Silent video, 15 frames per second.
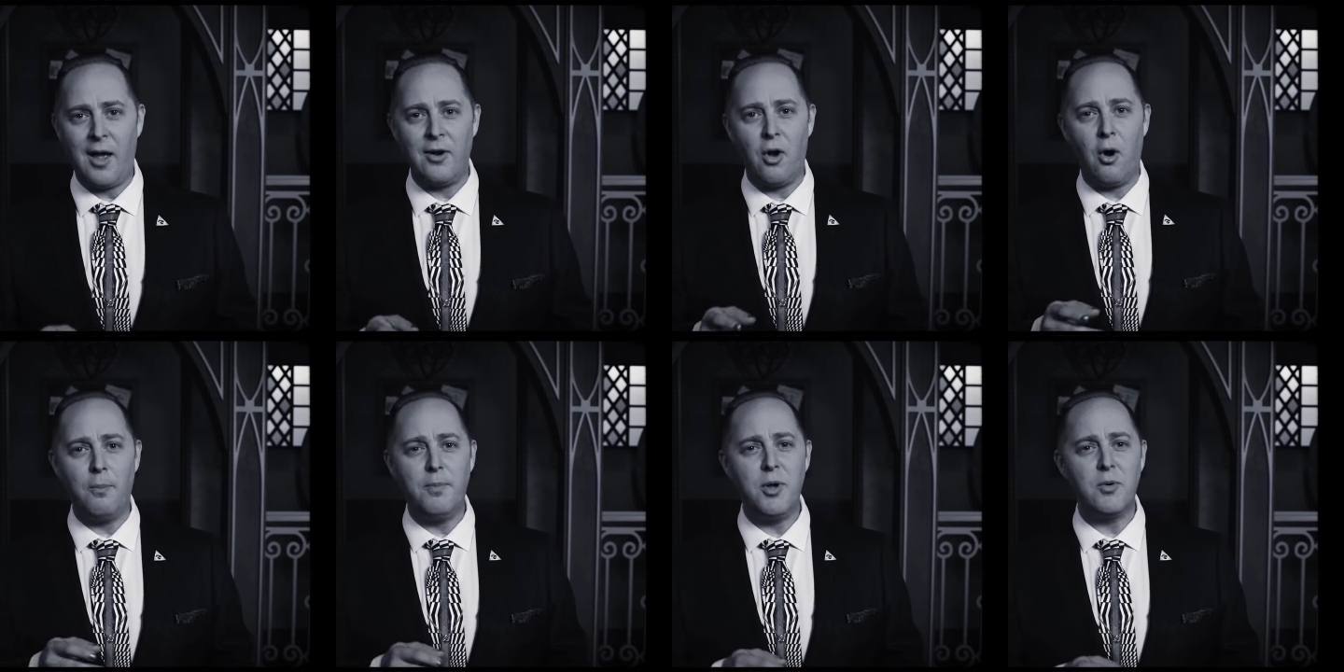
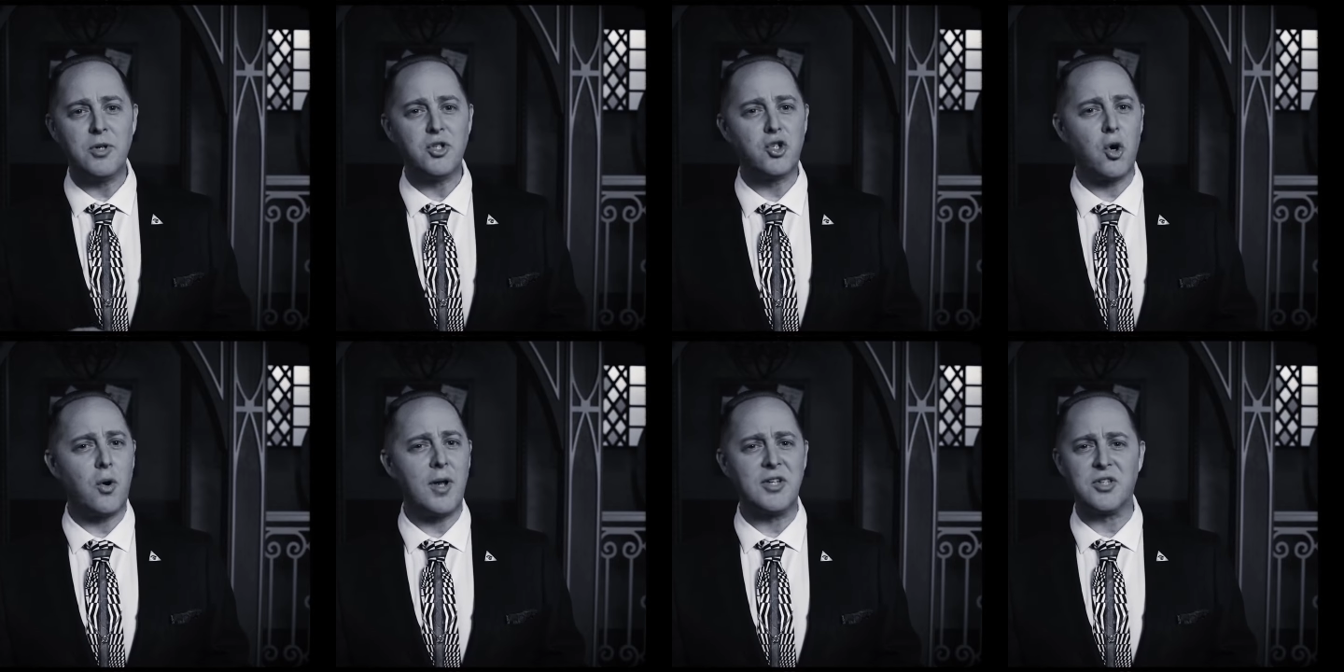and hope you
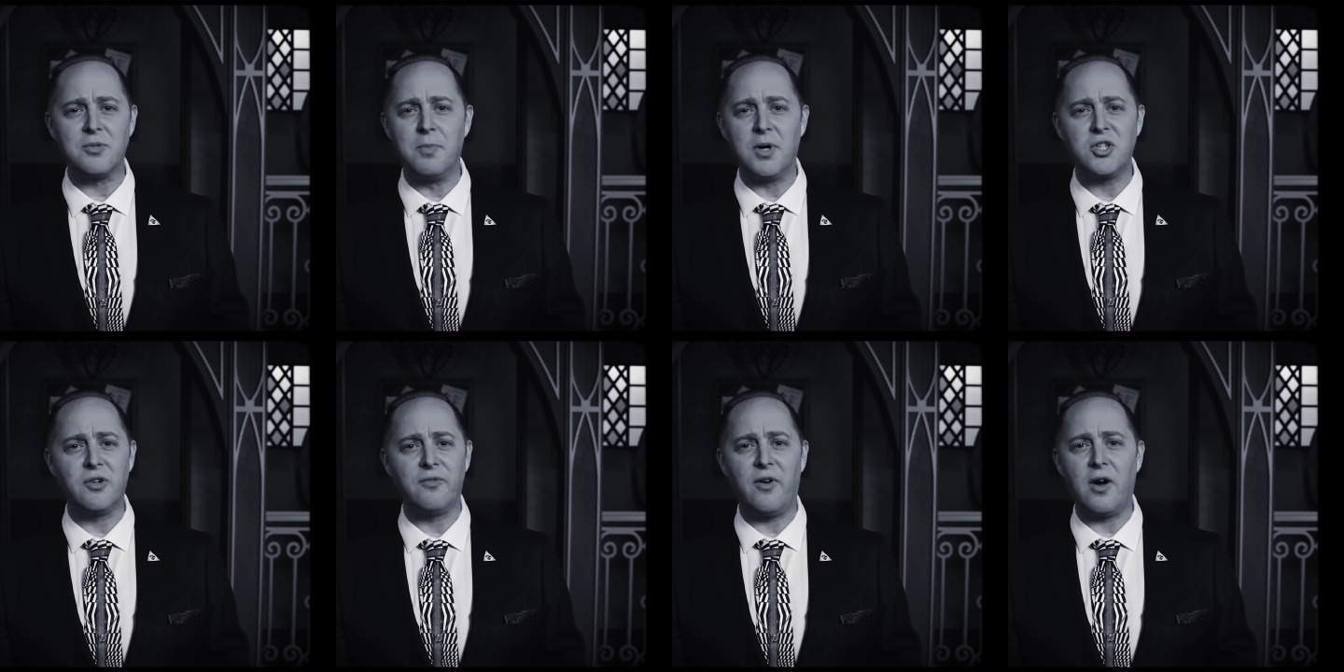enjoy as
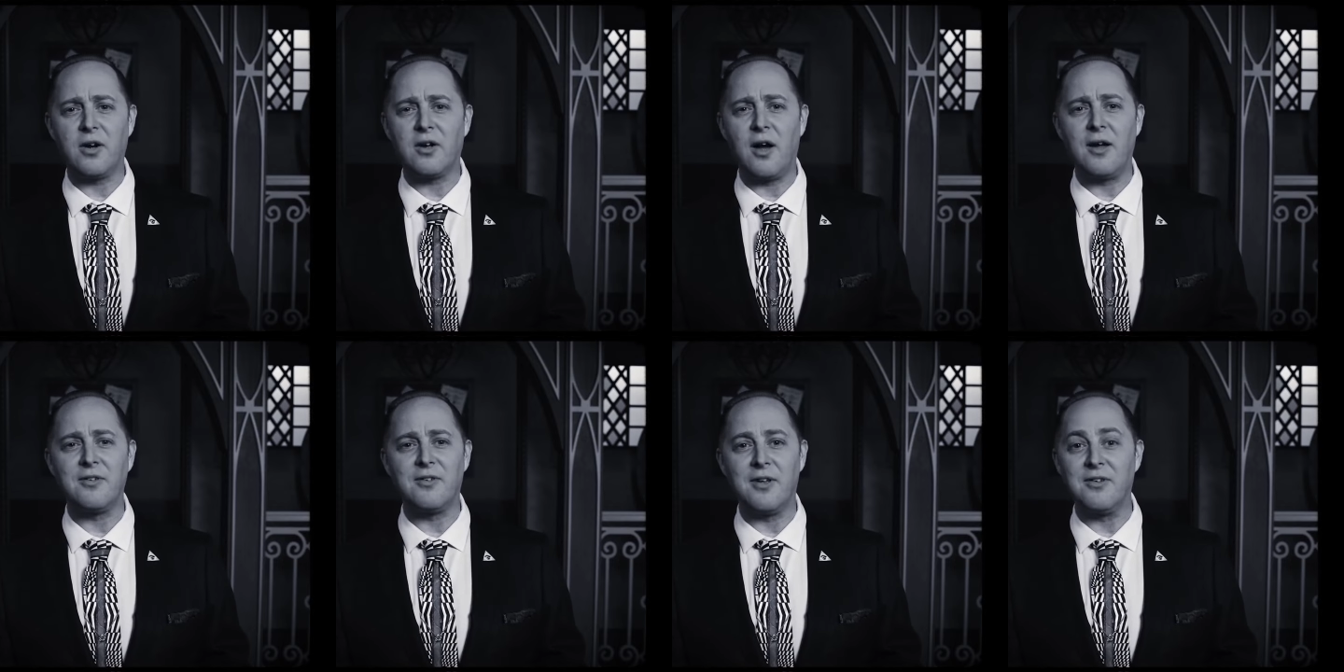much of our
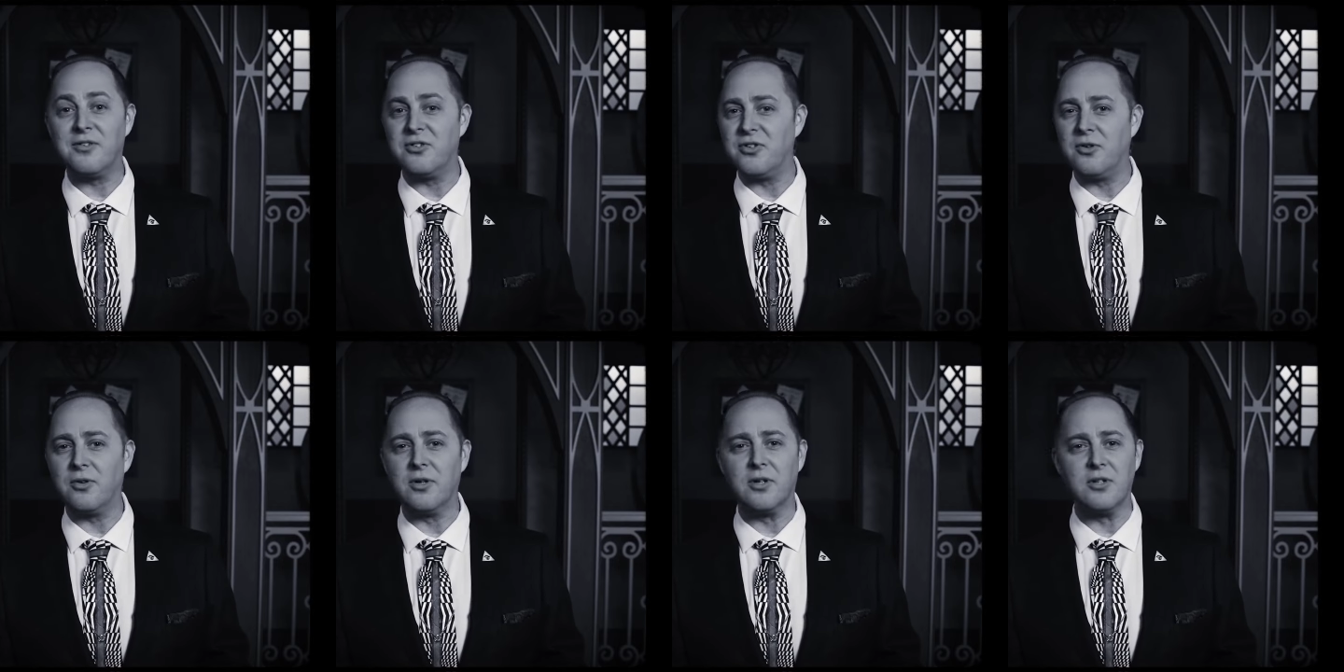content
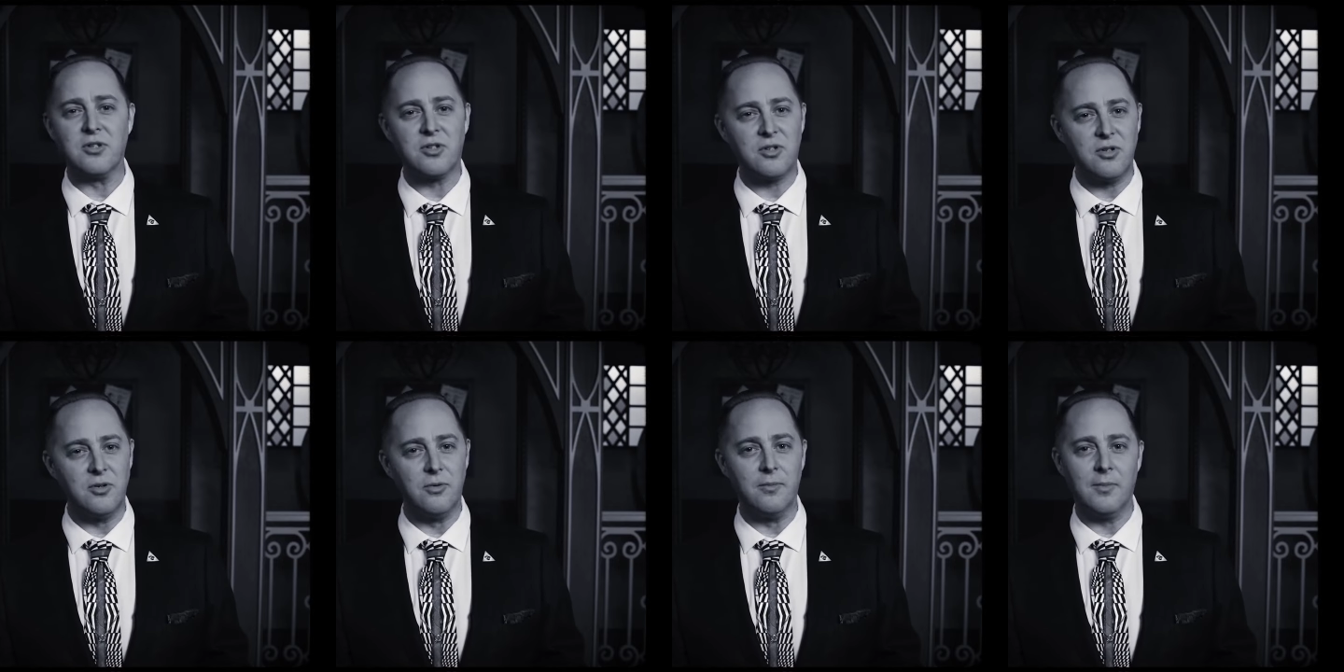as you can
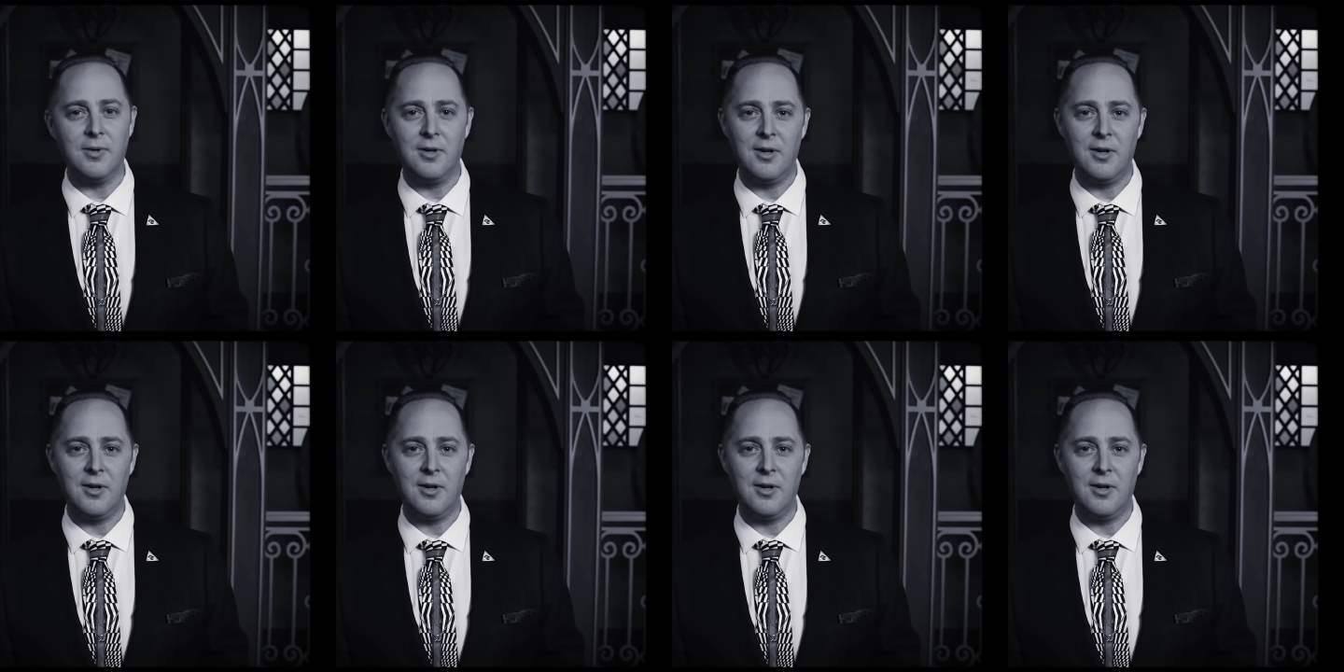consume,